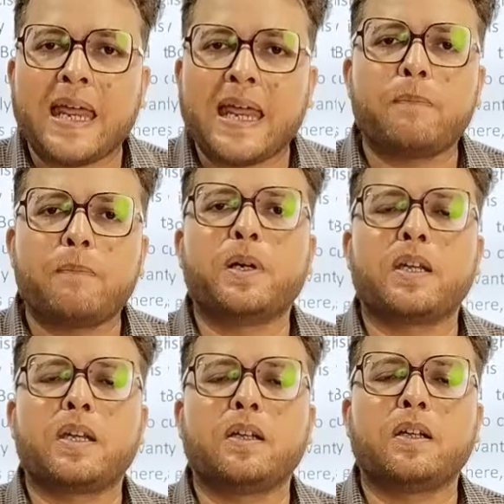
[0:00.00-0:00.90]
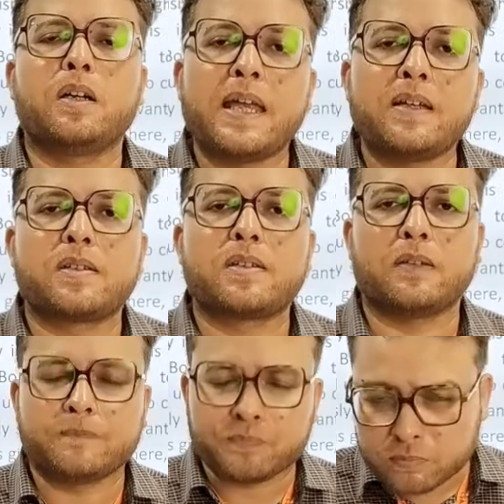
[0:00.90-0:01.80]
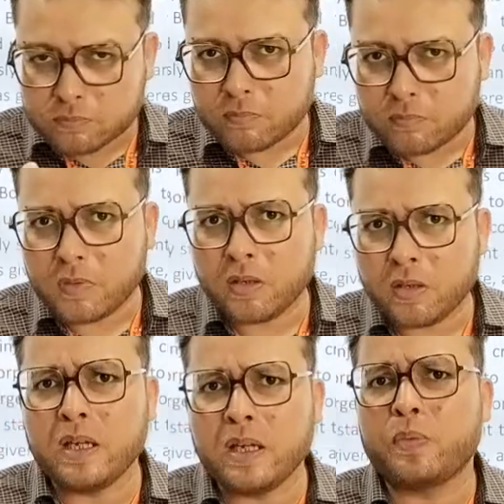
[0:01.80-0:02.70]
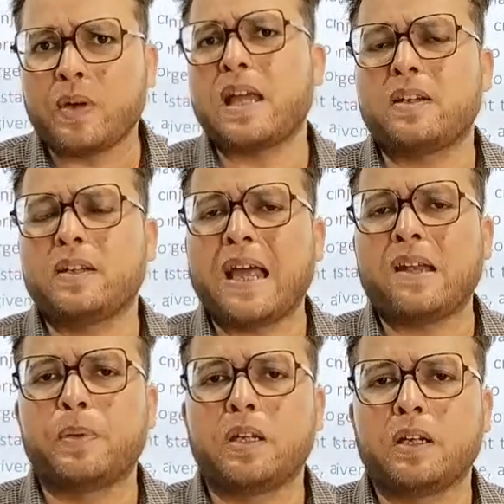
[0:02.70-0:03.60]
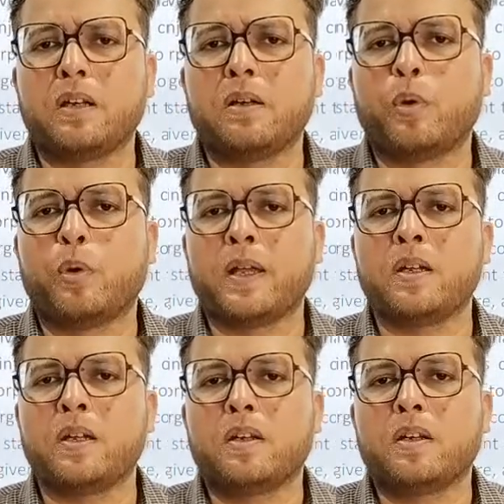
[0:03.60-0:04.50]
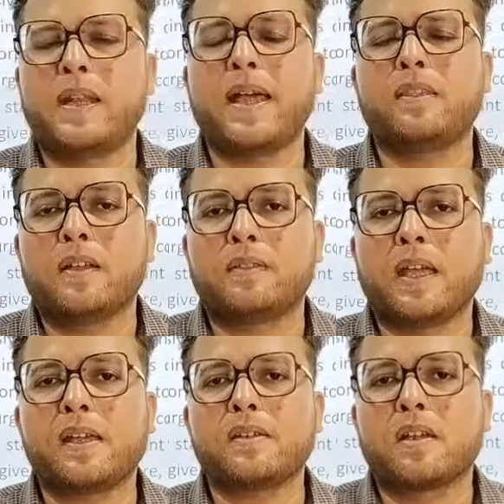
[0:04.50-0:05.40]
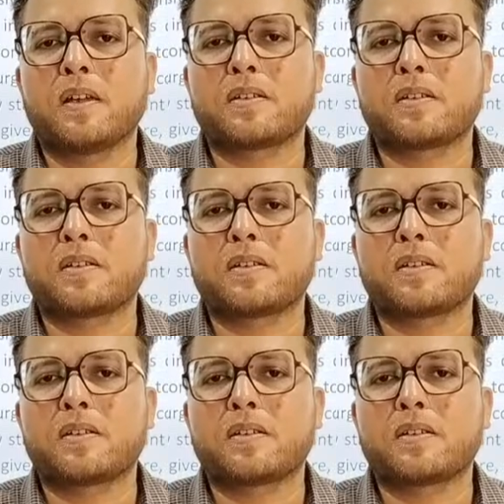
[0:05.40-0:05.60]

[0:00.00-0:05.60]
particular incident, it was at that particular moment that things